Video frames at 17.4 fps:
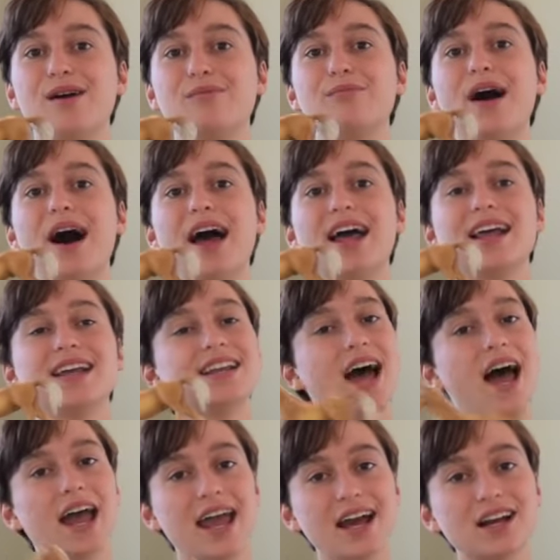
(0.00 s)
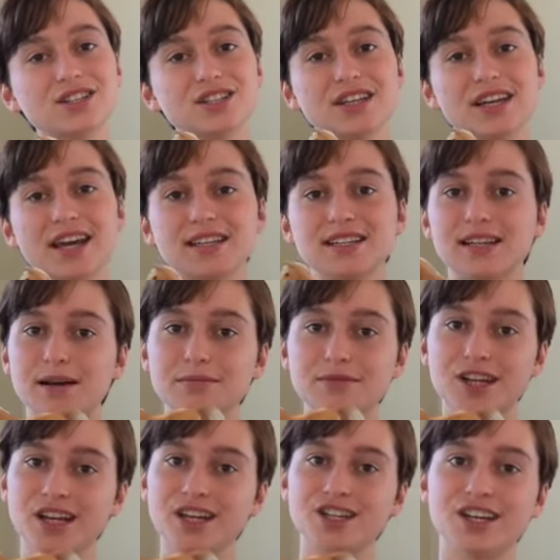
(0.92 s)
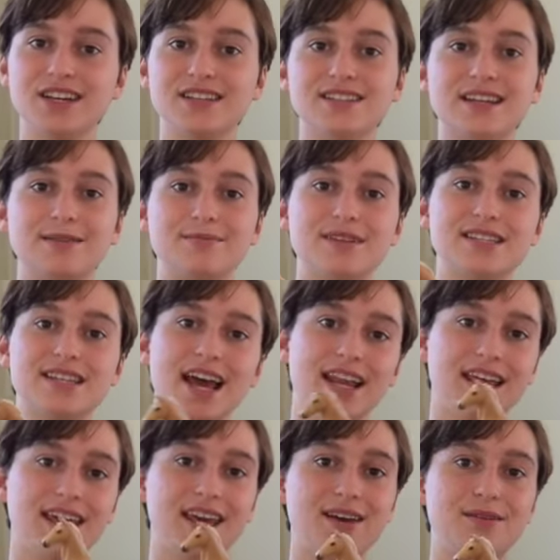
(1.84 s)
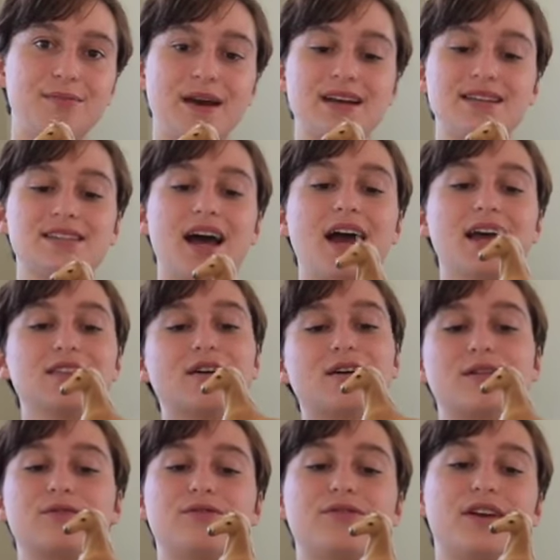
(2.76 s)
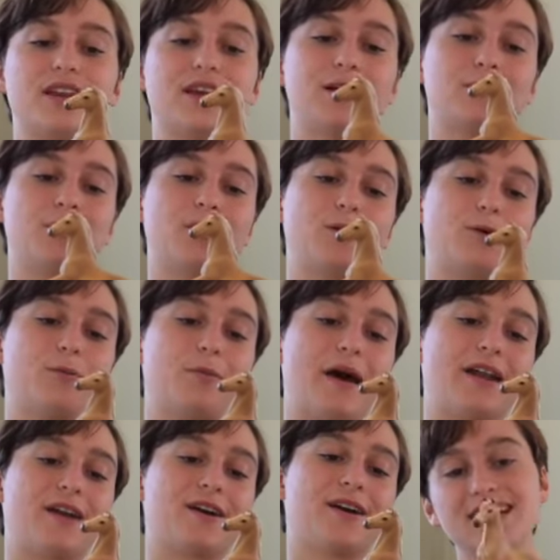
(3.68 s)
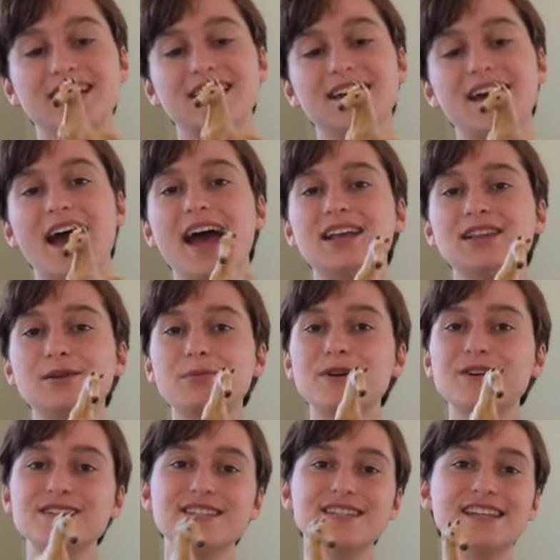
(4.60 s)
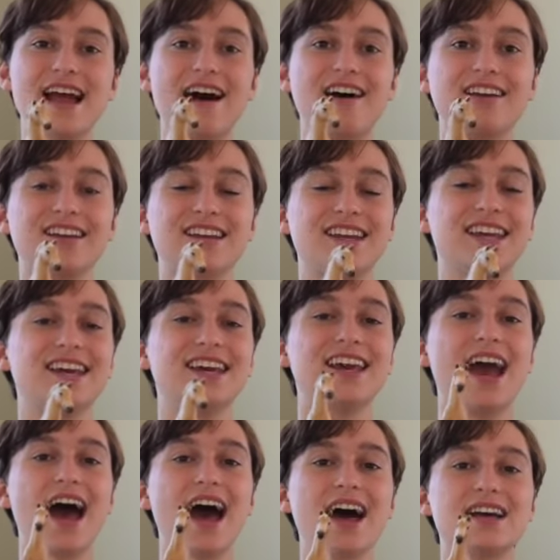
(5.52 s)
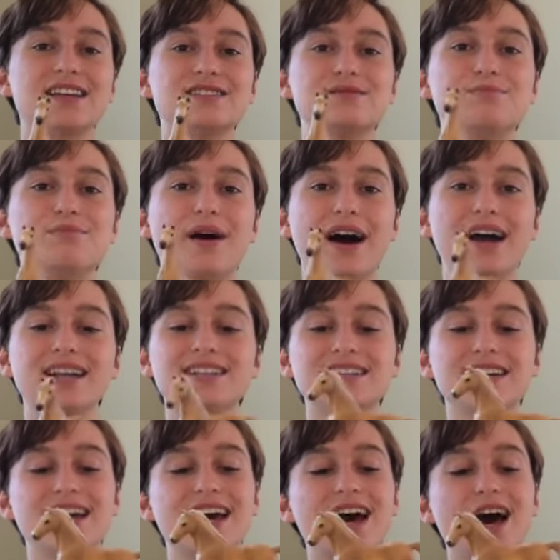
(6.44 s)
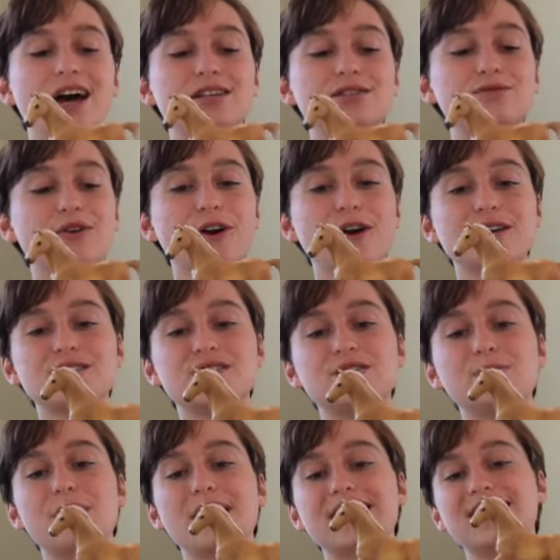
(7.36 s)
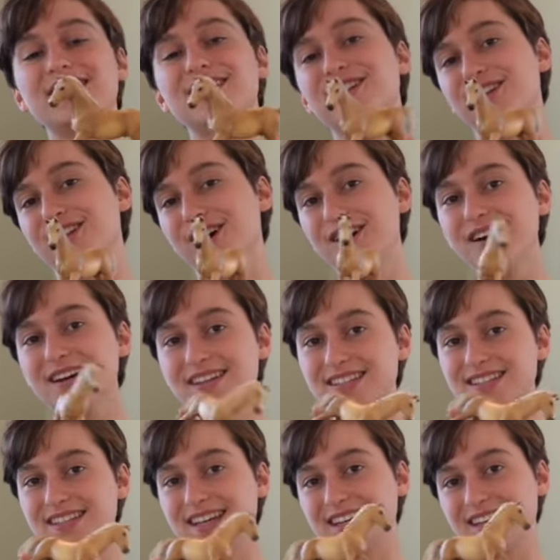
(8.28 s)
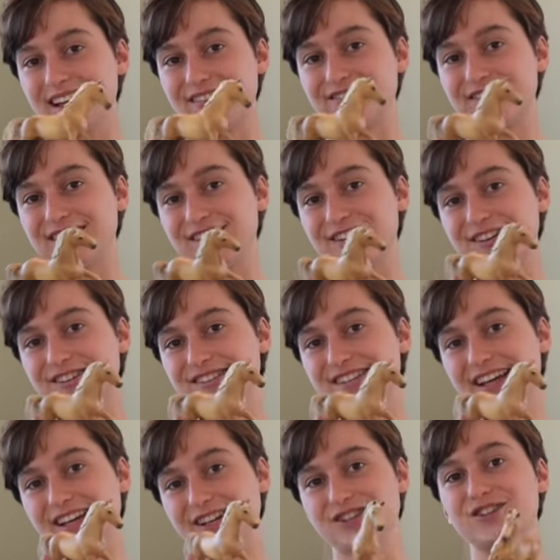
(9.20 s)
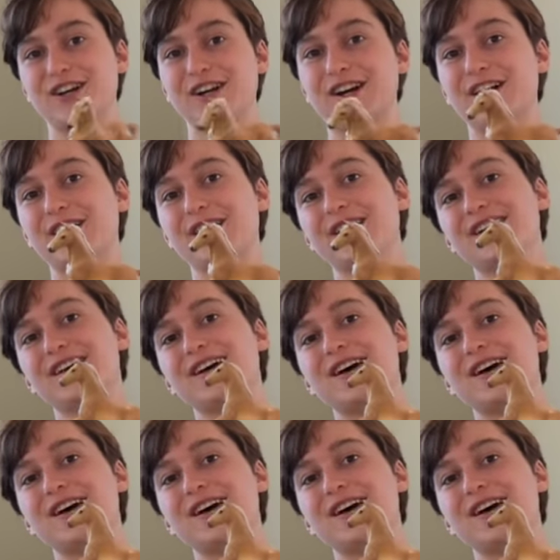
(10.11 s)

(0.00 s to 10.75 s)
But I actually ended up changing his name to Teddy because I thought it fit him a little better. And the personality he has, but as far as the way he looks, he definitely looks like Trigger.